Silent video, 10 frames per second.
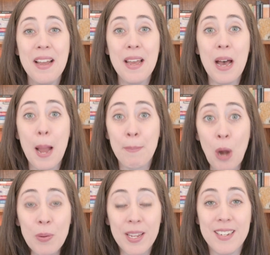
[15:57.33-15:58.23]
I
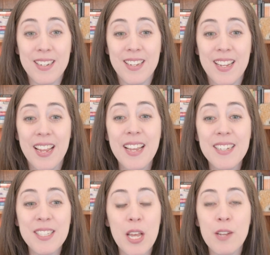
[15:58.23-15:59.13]
broke it. It
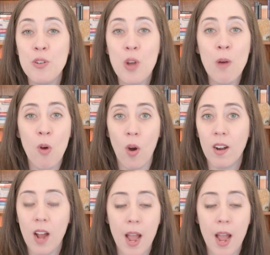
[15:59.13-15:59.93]
said, no more, I'm